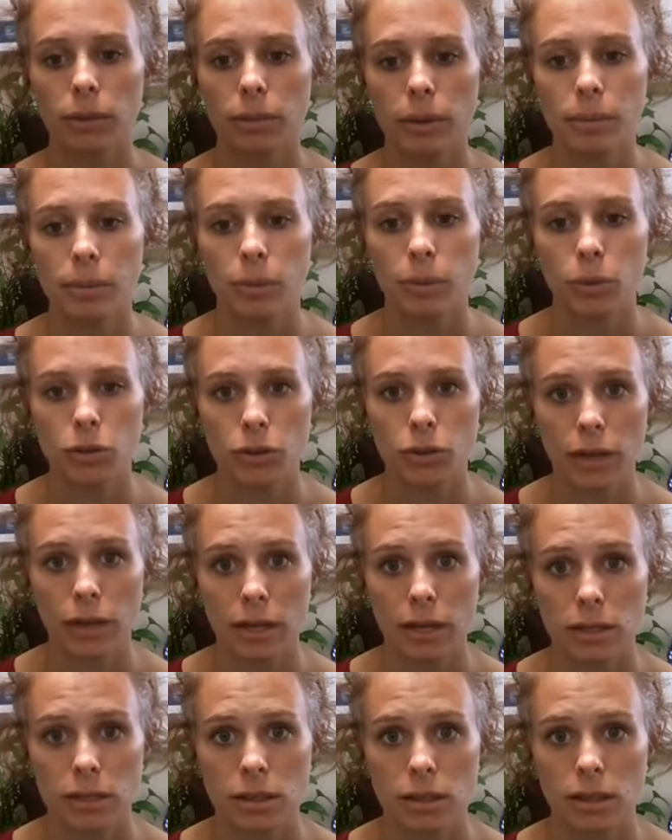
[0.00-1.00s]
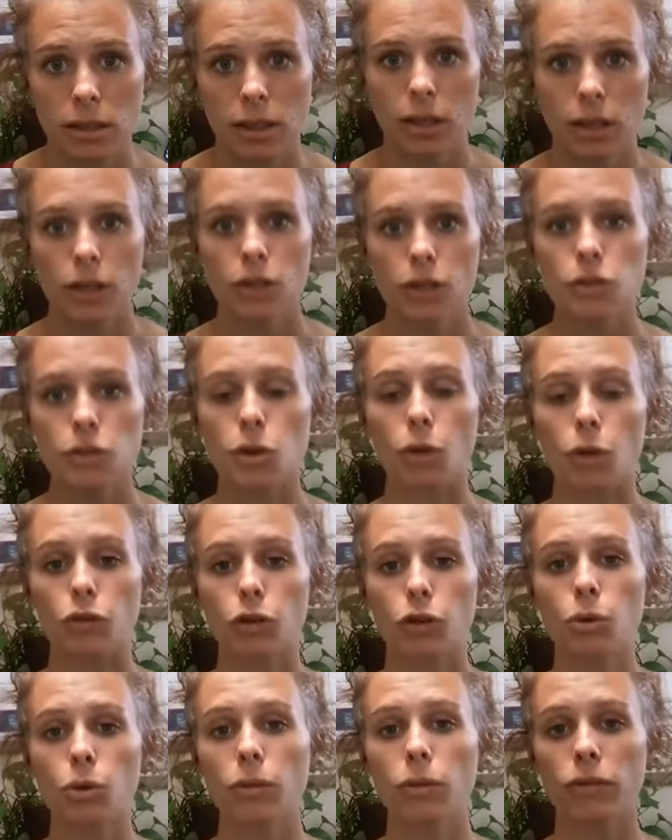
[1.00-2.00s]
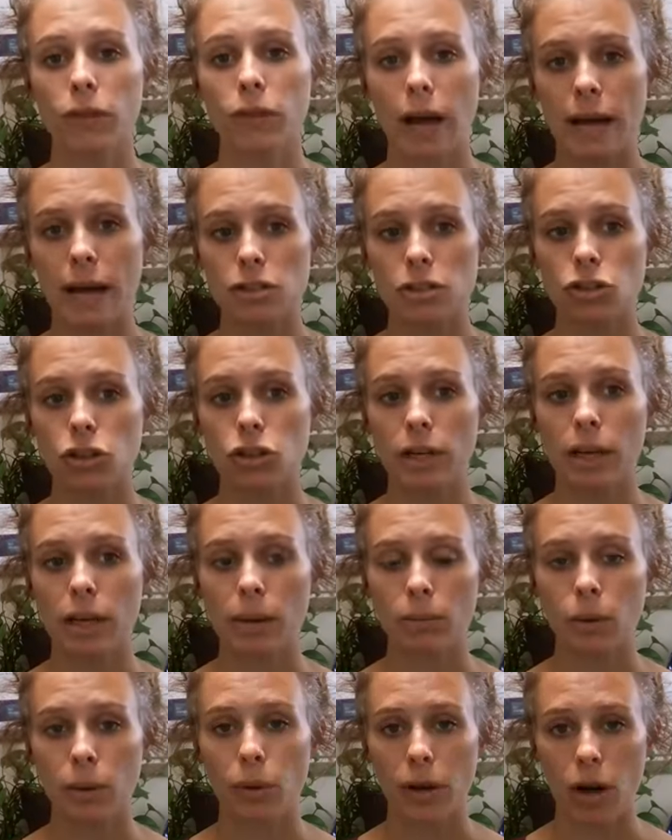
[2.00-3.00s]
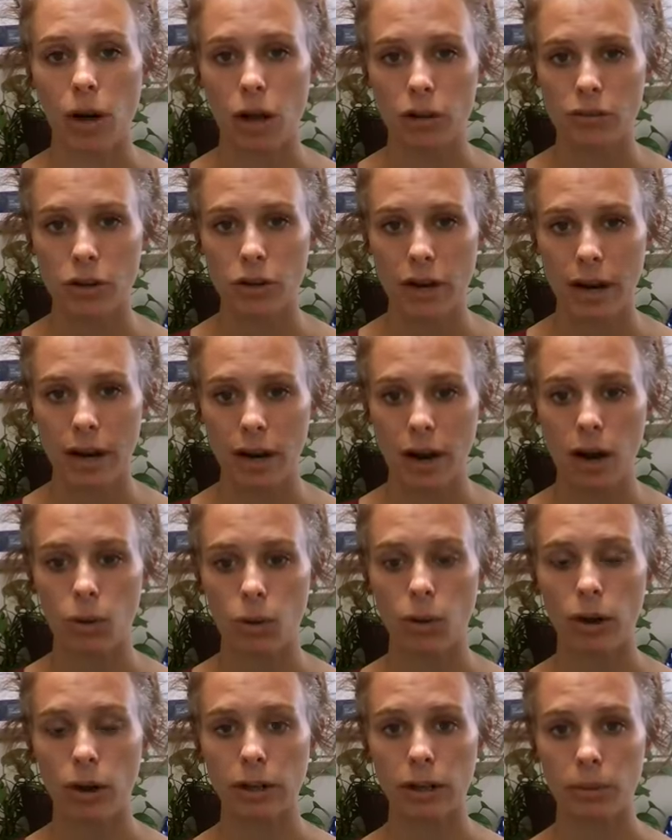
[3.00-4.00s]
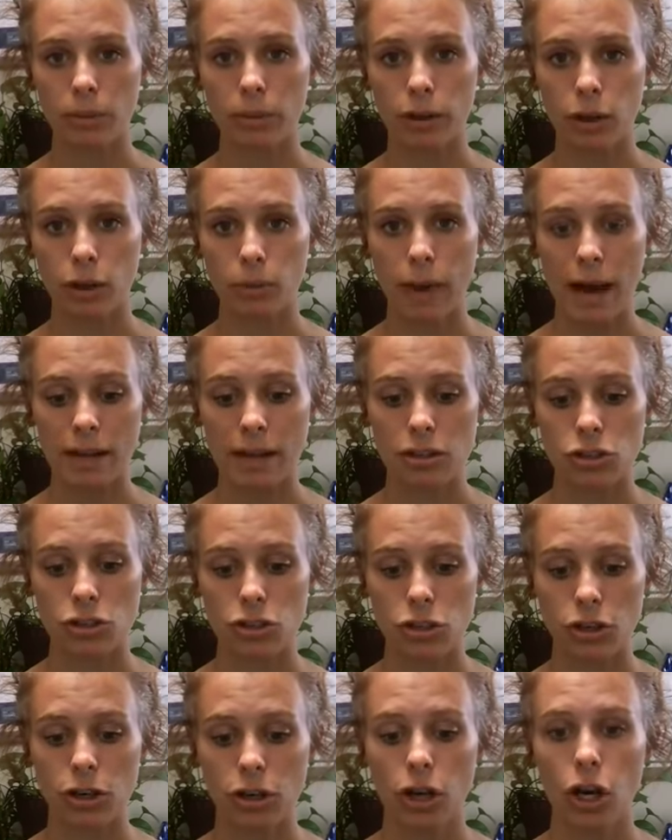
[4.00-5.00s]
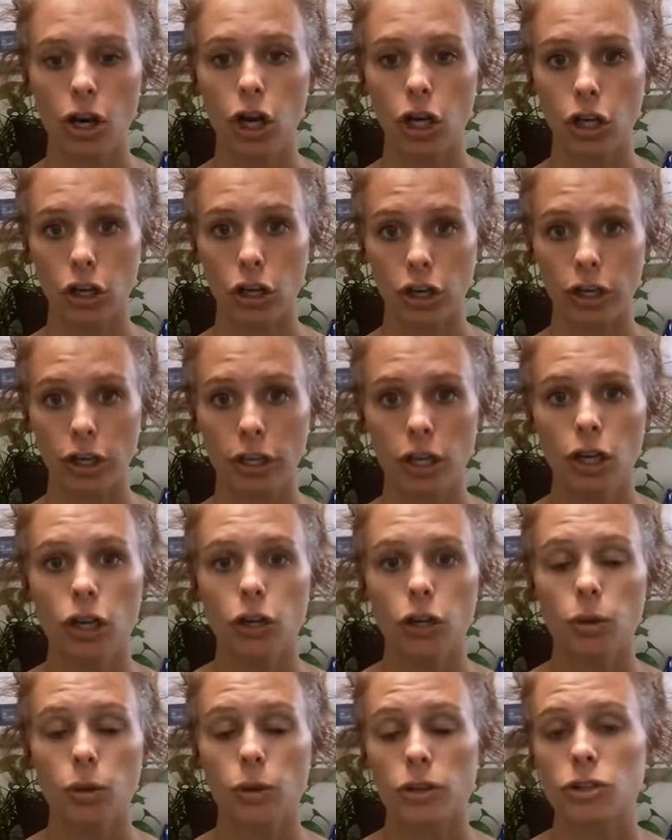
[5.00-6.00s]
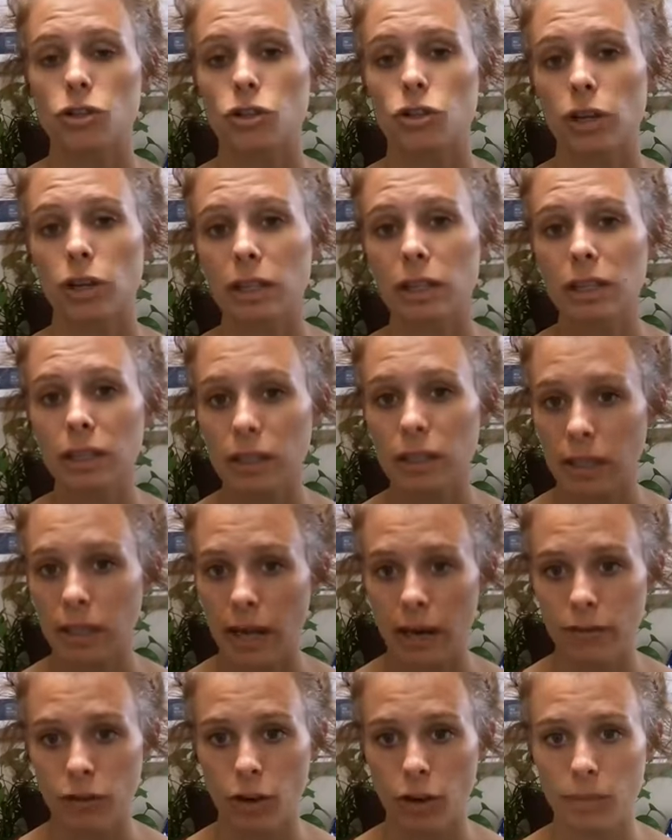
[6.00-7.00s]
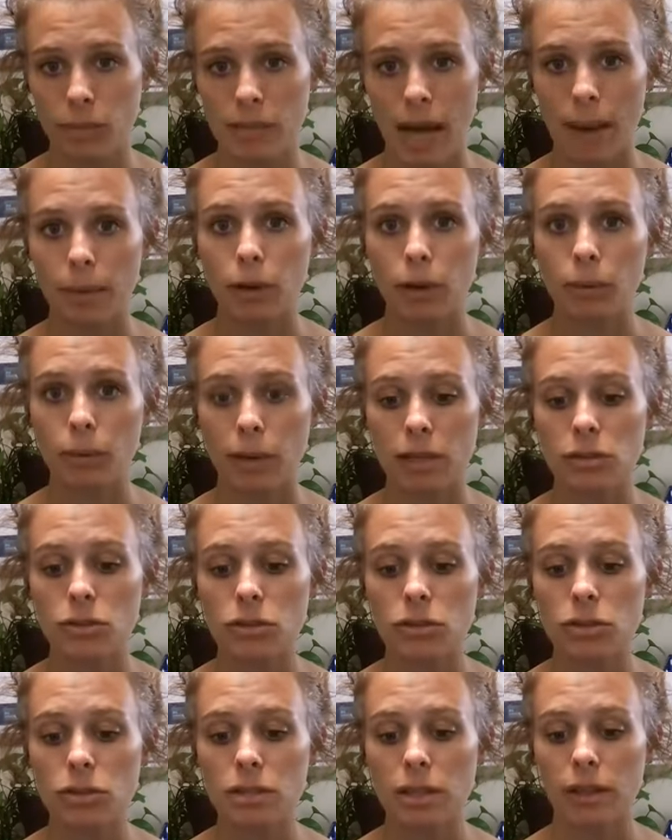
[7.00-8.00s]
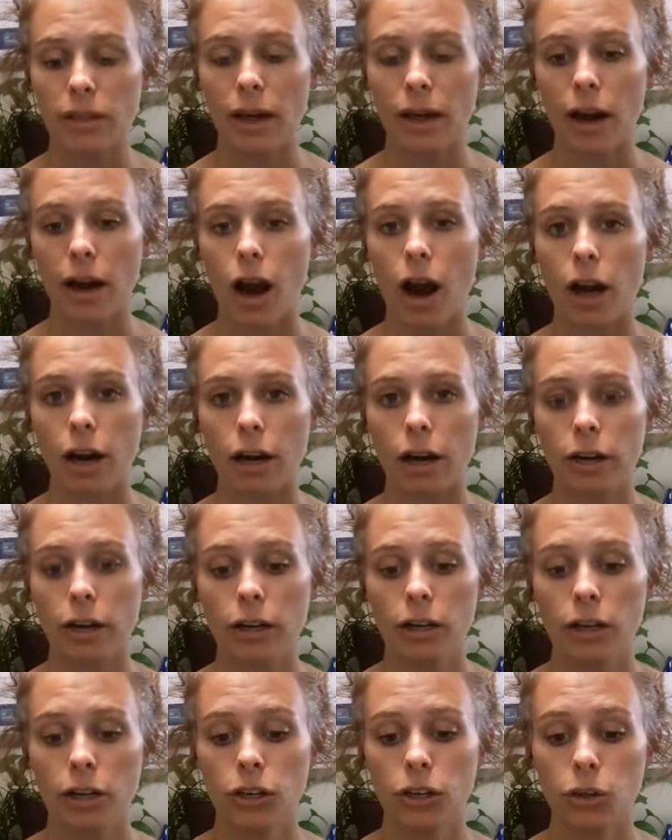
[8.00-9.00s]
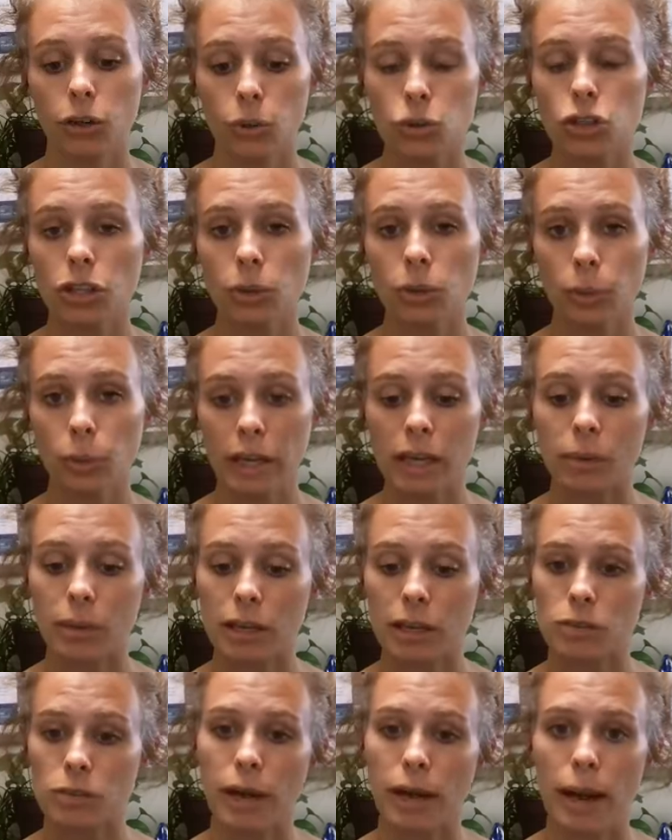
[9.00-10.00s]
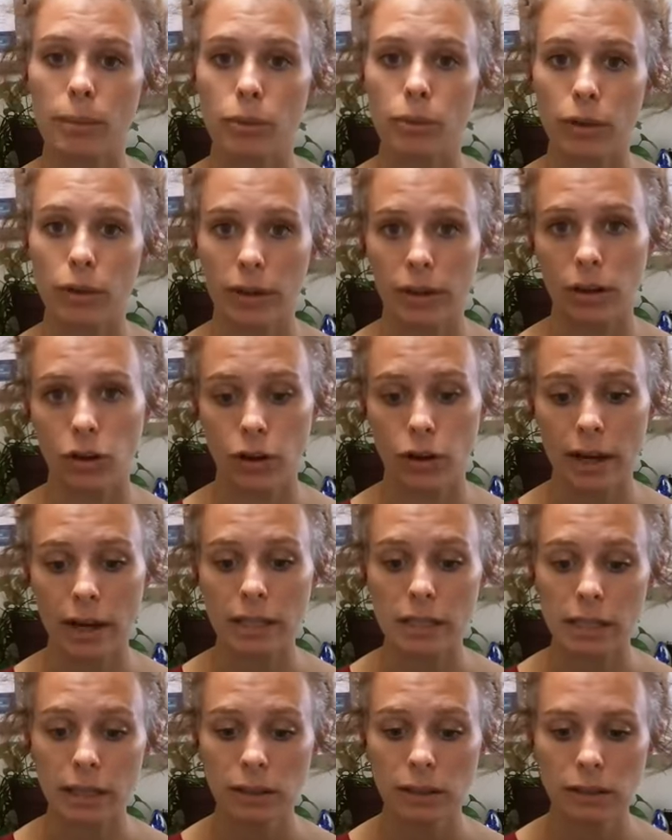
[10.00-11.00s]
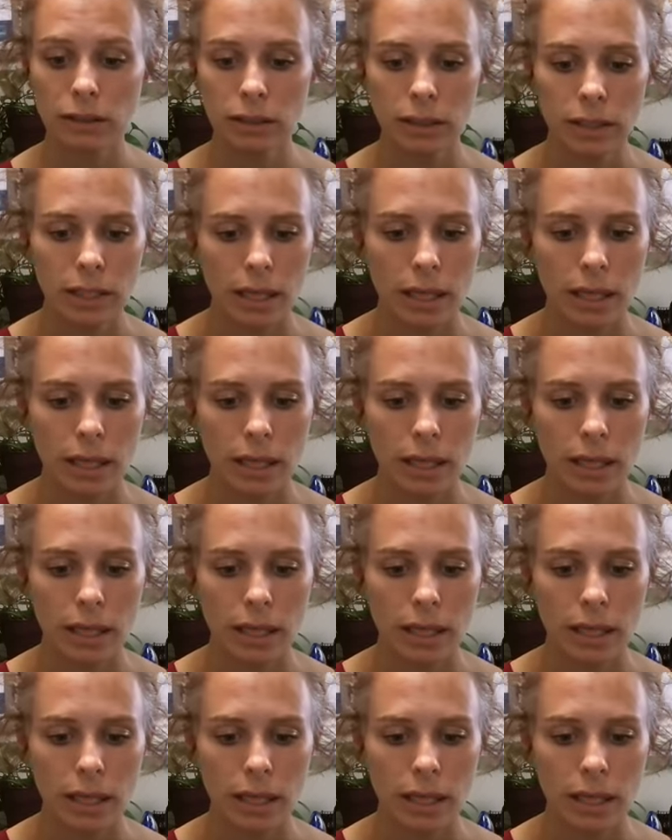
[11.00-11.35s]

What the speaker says: people will do this. So if you concentrate on blowing all of your air out while keeping your posture good, you are strengthening a lot of your abdominal muscles that are usually weak because we're not breathing correctly.